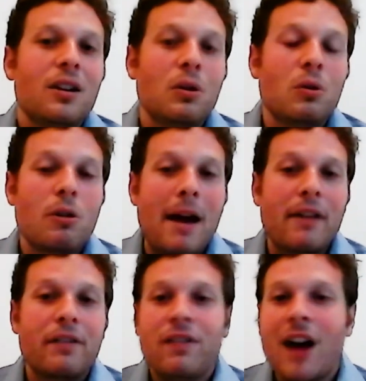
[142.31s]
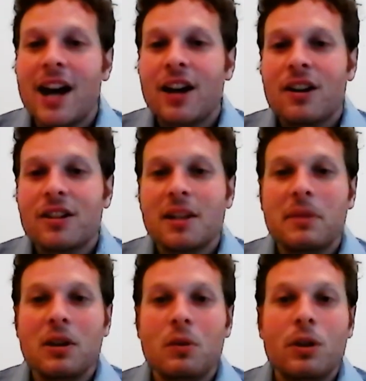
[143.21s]
or about fire,
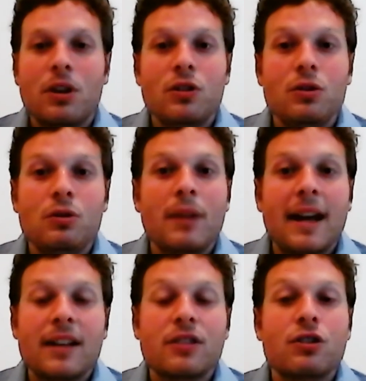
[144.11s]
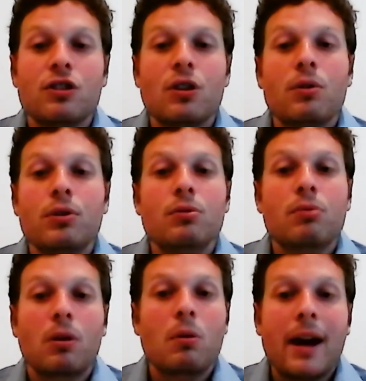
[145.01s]
something where you had to show you
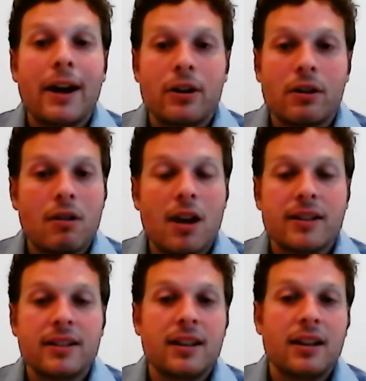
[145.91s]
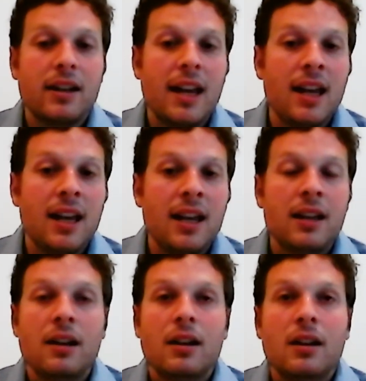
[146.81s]
required crossing a
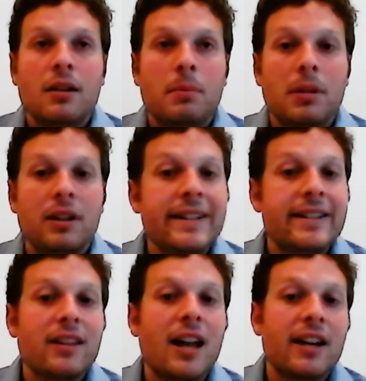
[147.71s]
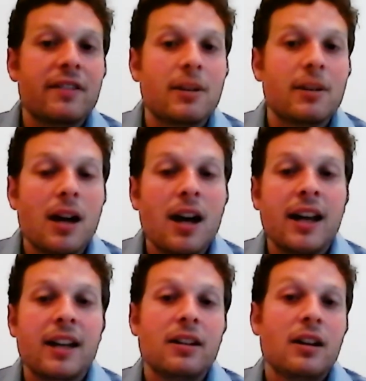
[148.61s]
police line of some kind.